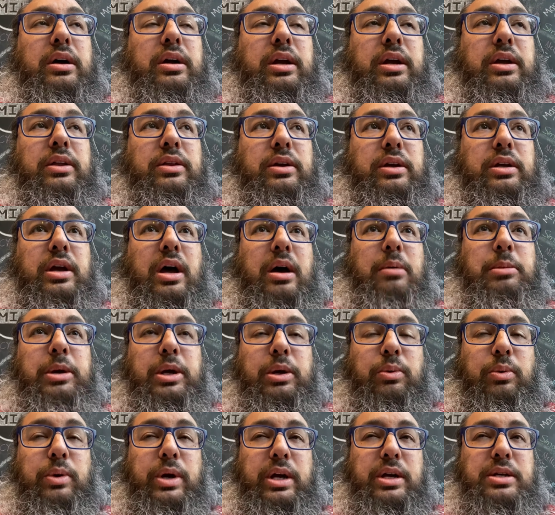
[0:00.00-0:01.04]
in the
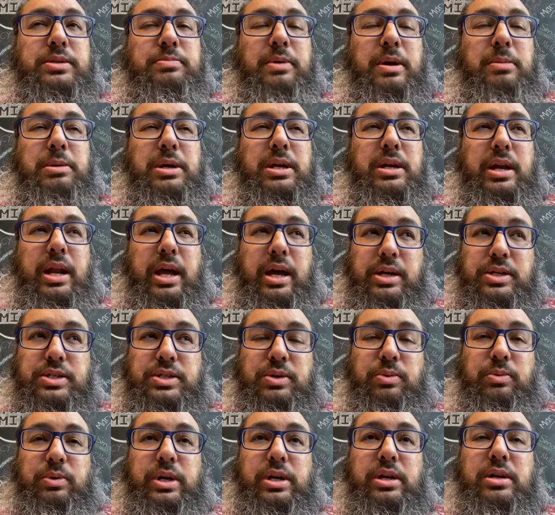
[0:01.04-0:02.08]
coming weeks, maybe
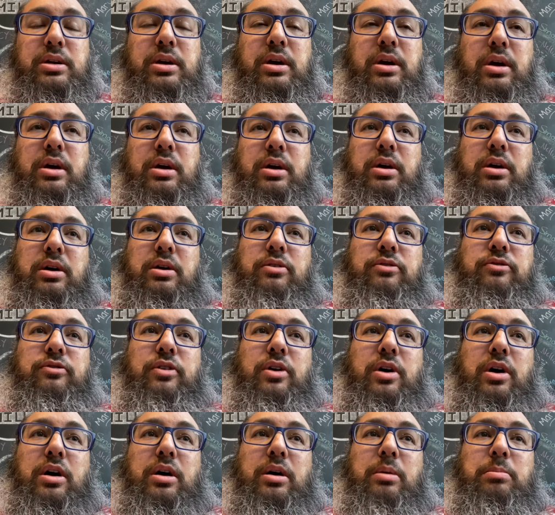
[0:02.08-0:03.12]
next week,
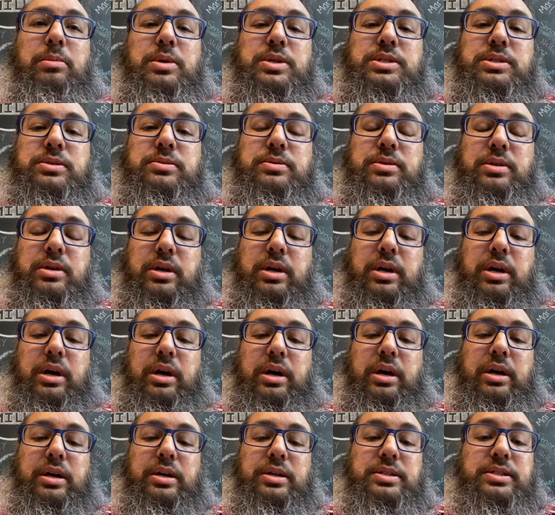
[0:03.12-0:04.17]
from
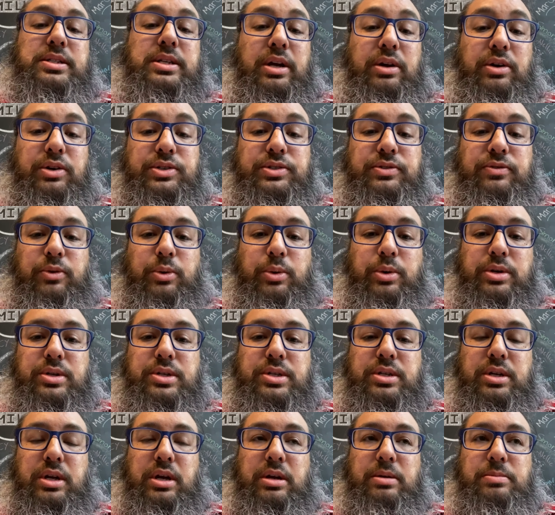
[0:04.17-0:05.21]

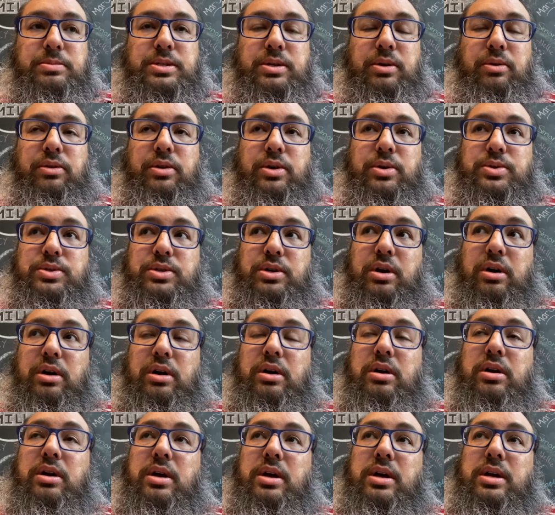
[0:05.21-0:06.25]
Salesforce. So those
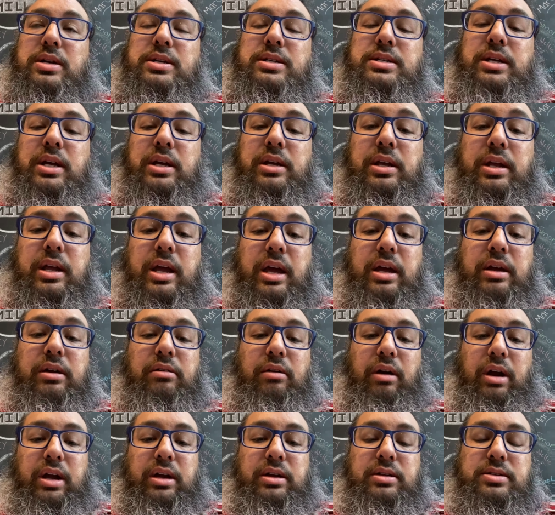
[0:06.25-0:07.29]
are 10K
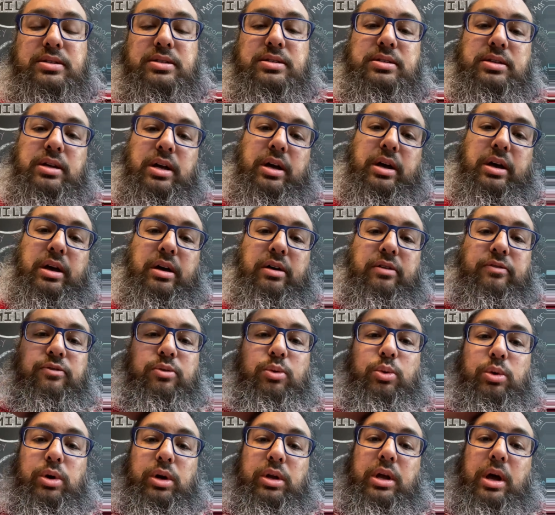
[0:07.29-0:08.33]
grants
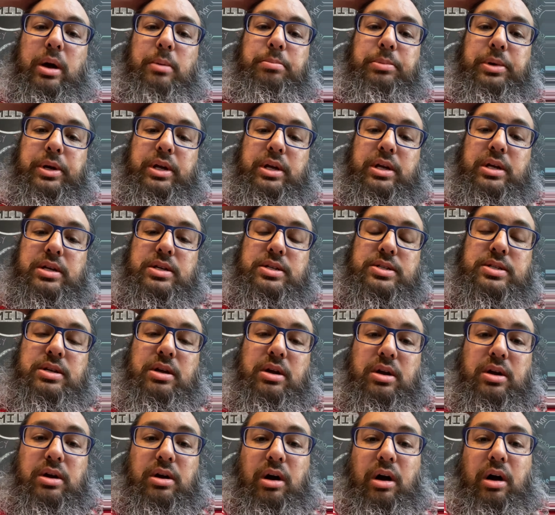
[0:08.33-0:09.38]
for companies
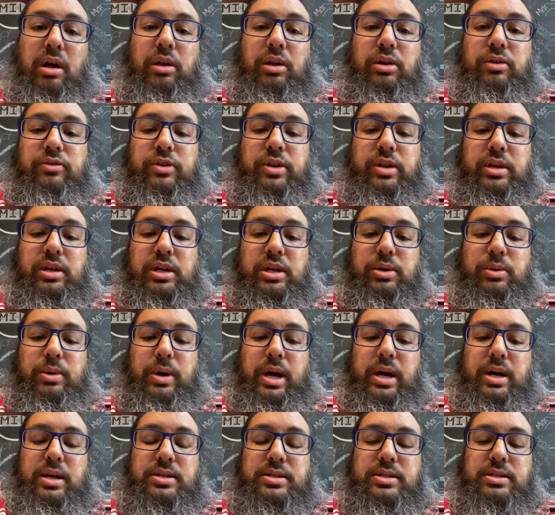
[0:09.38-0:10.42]
all over the
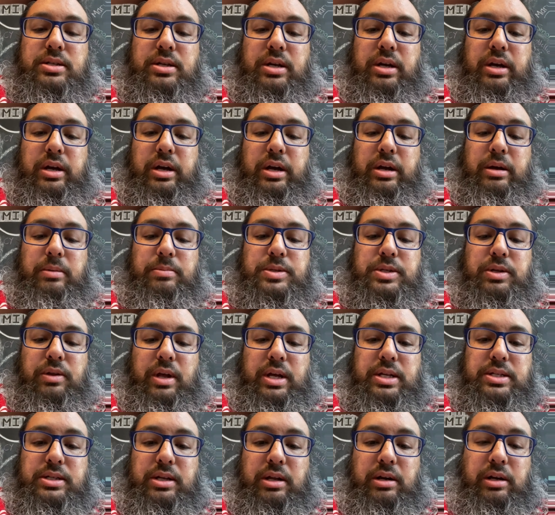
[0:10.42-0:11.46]
U.S. So
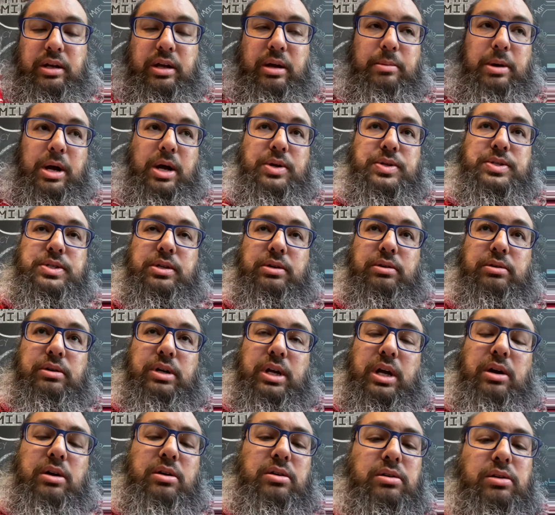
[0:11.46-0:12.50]
that's going to come out
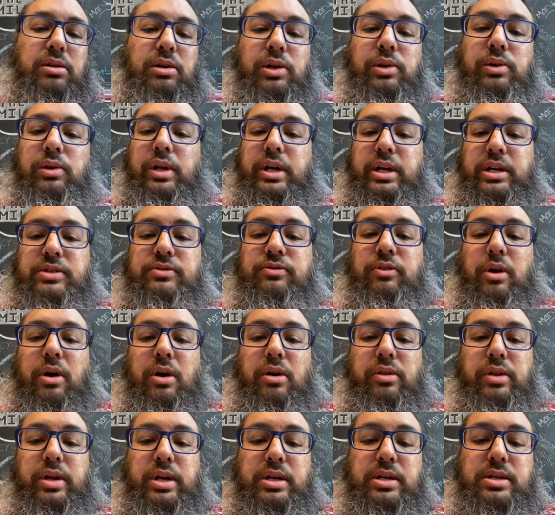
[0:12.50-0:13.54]
soon. And I'll include links for
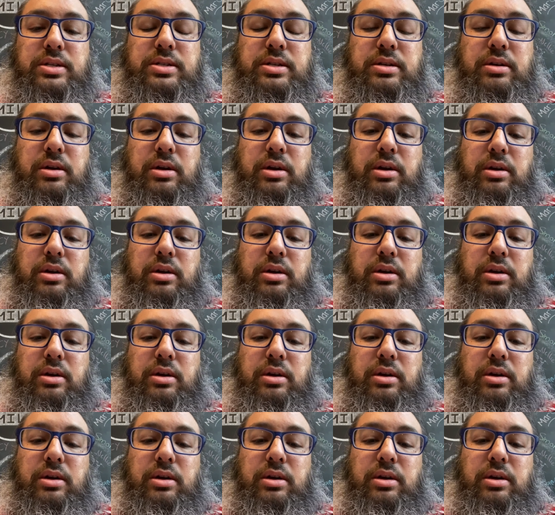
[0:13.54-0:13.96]
all these